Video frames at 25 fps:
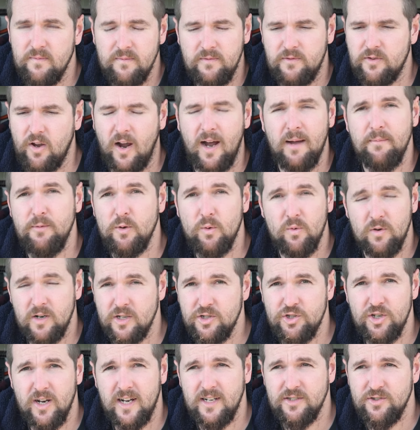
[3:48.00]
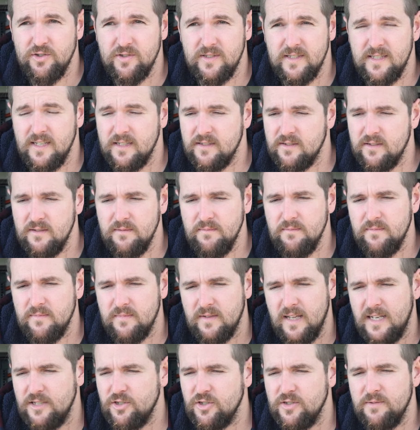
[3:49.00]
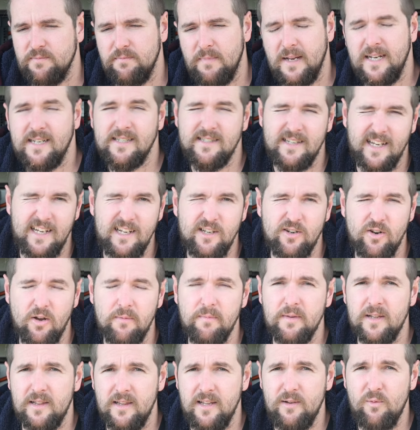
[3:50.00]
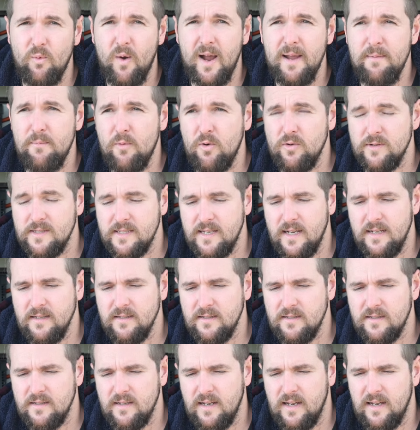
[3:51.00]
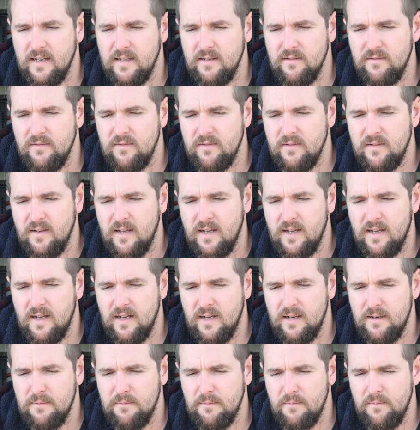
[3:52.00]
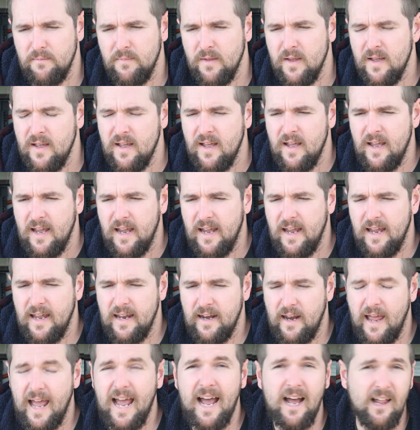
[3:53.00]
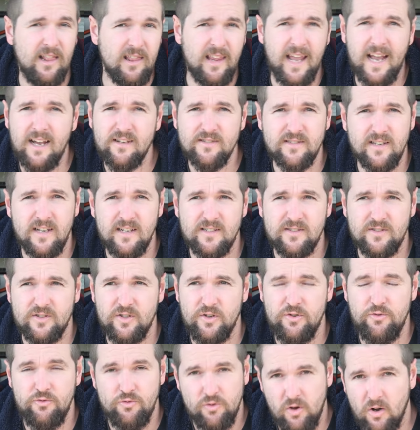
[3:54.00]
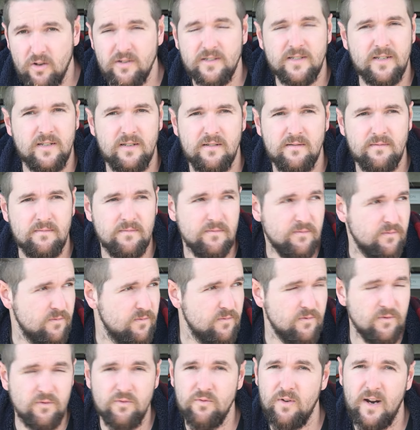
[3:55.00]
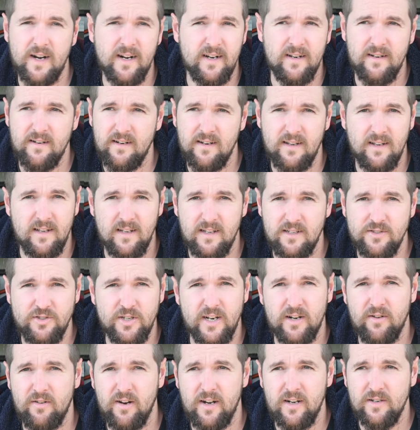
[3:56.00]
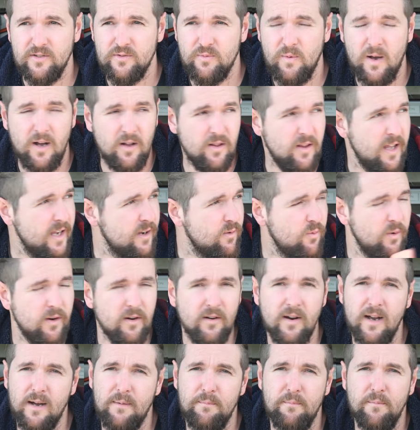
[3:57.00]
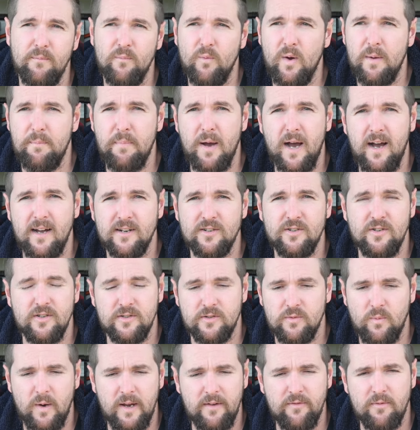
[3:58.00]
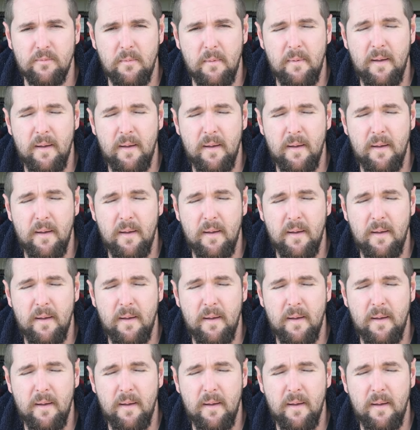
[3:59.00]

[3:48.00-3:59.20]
time you want to charge your system. That just makes economically way more sense, and it allows us to not run a generator as well. Like we're parked just away from